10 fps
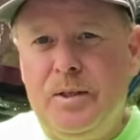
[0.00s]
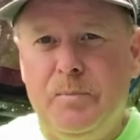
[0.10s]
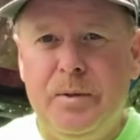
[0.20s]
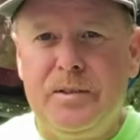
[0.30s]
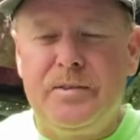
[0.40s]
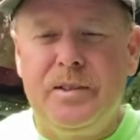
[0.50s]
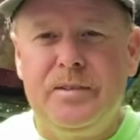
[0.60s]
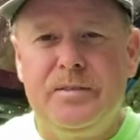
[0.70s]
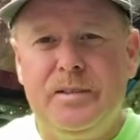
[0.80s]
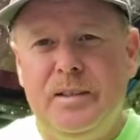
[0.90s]
the
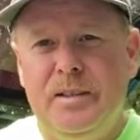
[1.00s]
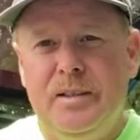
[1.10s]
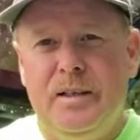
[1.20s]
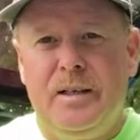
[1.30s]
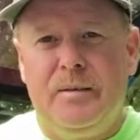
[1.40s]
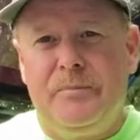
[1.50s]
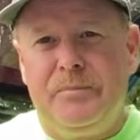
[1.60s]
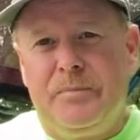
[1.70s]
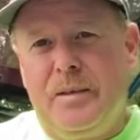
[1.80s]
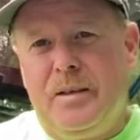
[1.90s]
business, and
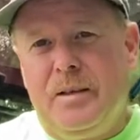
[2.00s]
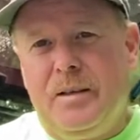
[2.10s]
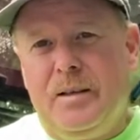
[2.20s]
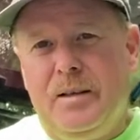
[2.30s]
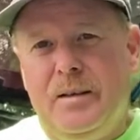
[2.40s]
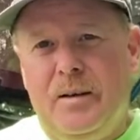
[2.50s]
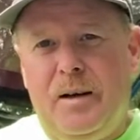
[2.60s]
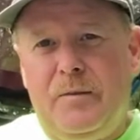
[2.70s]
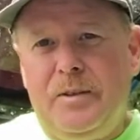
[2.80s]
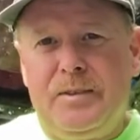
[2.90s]

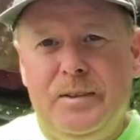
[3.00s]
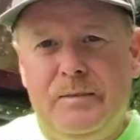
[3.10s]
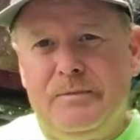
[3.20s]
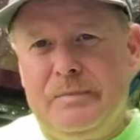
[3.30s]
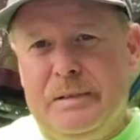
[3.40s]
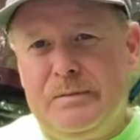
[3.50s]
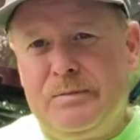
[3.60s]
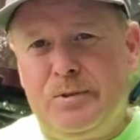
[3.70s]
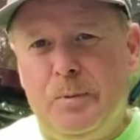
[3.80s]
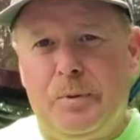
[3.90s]
I wasn't
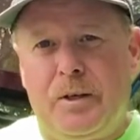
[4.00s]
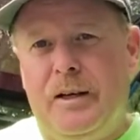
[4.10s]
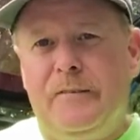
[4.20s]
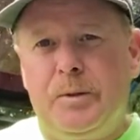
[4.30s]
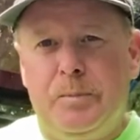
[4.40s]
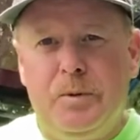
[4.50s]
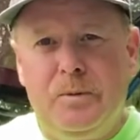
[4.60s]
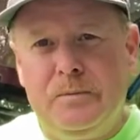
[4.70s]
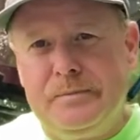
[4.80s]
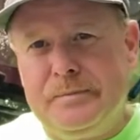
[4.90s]
super
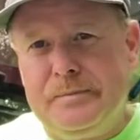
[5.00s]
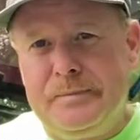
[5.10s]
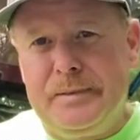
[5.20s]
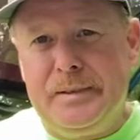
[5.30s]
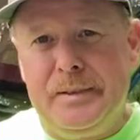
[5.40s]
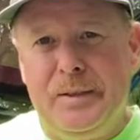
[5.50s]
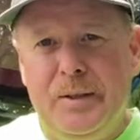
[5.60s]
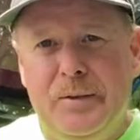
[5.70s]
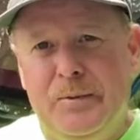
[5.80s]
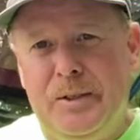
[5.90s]
comfortable,
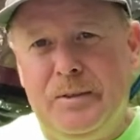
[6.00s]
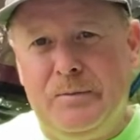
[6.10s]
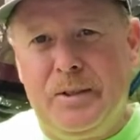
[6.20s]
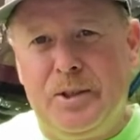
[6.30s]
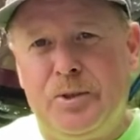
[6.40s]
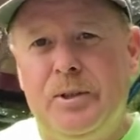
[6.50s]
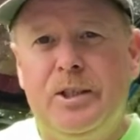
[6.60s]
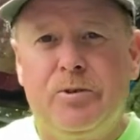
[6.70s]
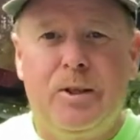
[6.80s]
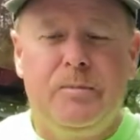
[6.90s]
with the
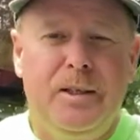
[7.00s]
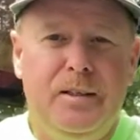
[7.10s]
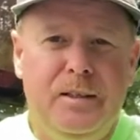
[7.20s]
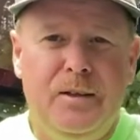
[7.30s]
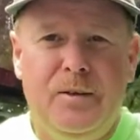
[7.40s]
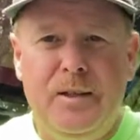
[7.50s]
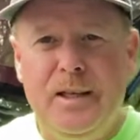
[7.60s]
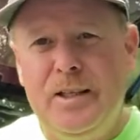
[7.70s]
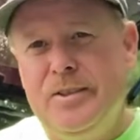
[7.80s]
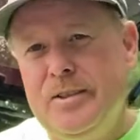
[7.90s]
string trimming,
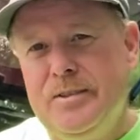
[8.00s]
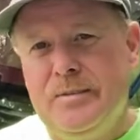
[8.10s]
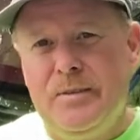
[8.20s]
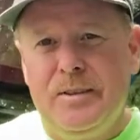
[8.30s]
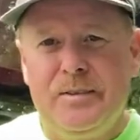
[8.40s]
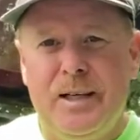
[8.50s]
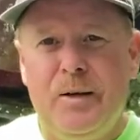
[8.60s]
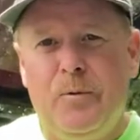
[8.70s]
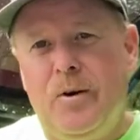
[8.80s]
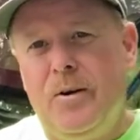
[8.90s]
the edges of the
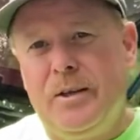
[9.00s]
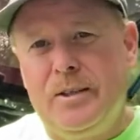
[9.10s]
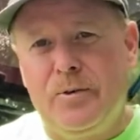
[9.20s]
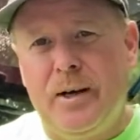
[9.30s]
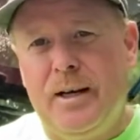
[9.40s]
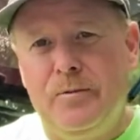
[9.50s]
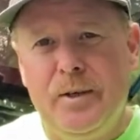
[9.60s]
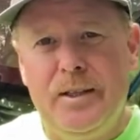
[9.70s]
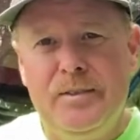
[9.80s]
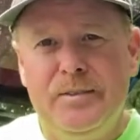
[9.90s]
sidewalk and
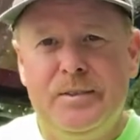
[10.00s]
driveways,